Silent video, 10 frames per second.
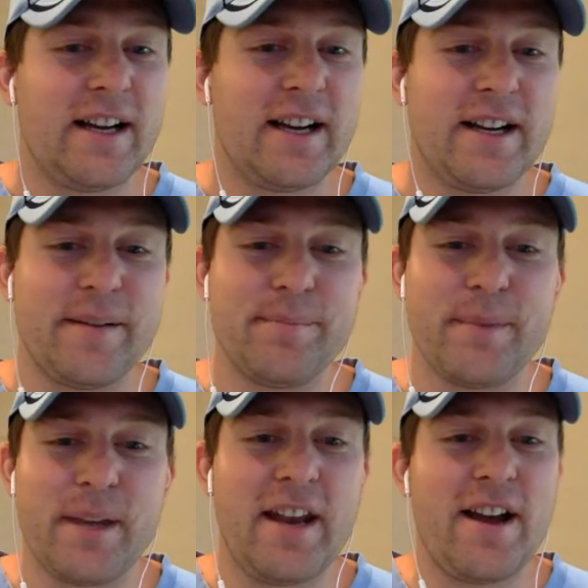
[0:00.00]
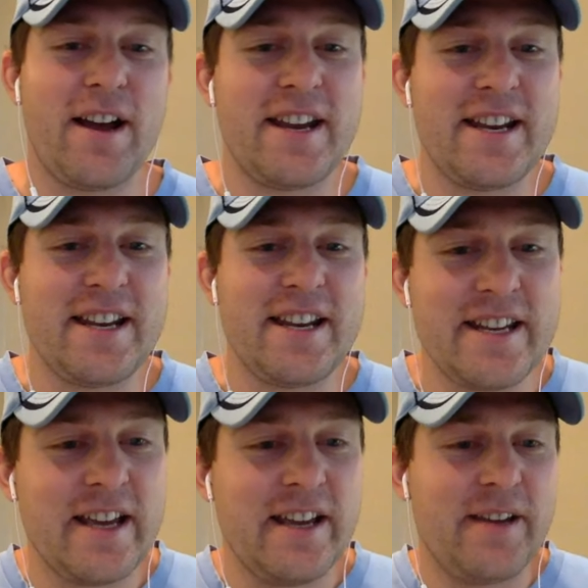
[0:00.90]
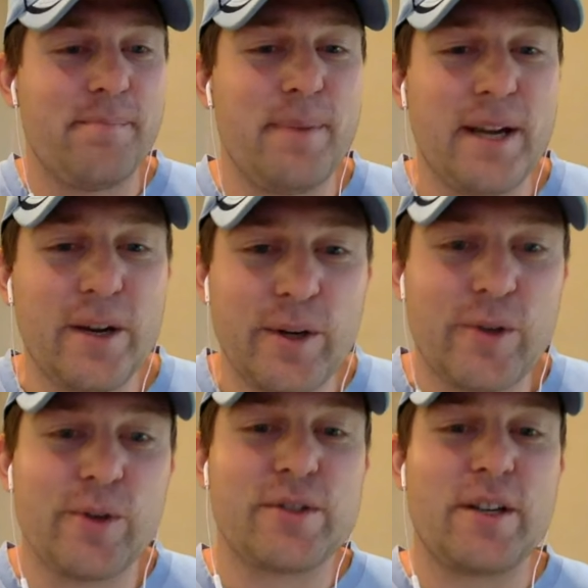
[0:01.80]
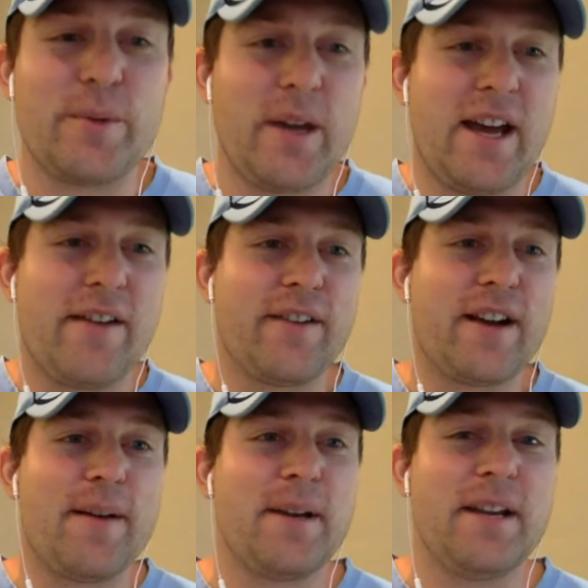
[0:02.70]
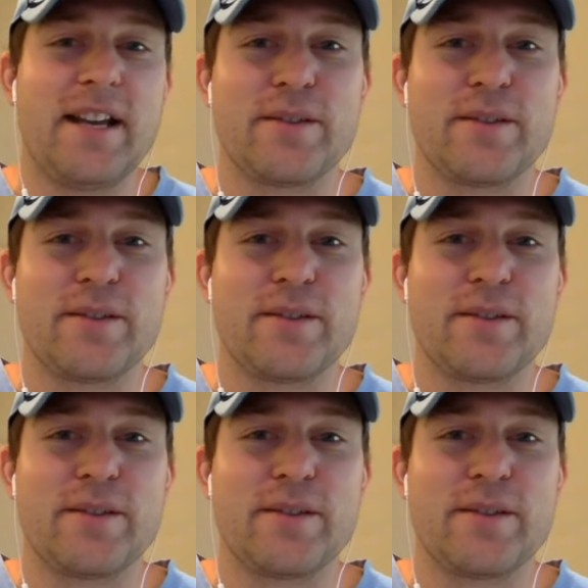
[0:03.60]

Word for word: Um, hit on any big recruits that we have coming in